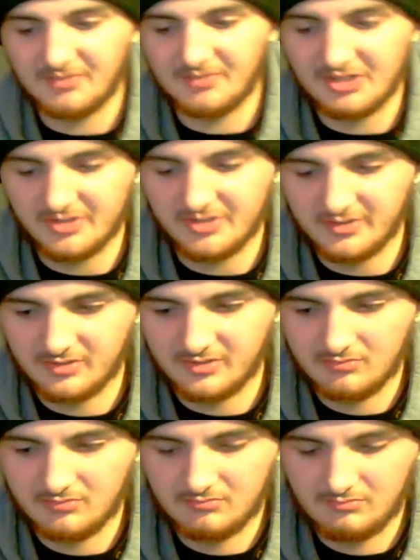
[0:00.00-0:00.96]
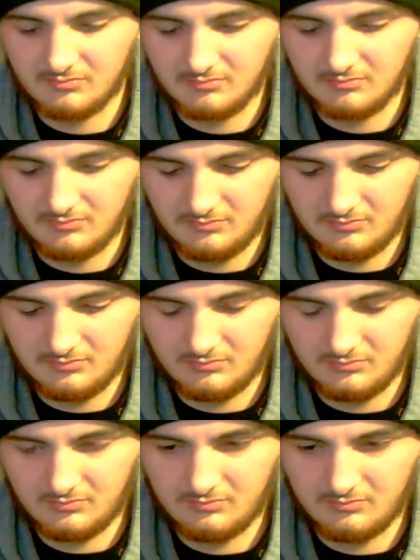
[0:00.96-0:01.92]
shirts. Yeah, I was gonna say they they're a
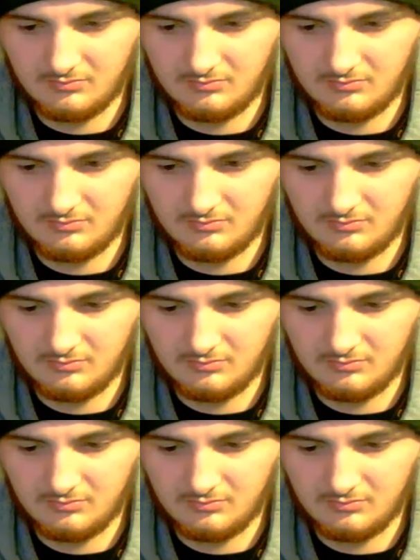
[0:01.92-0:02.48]
pretty big name.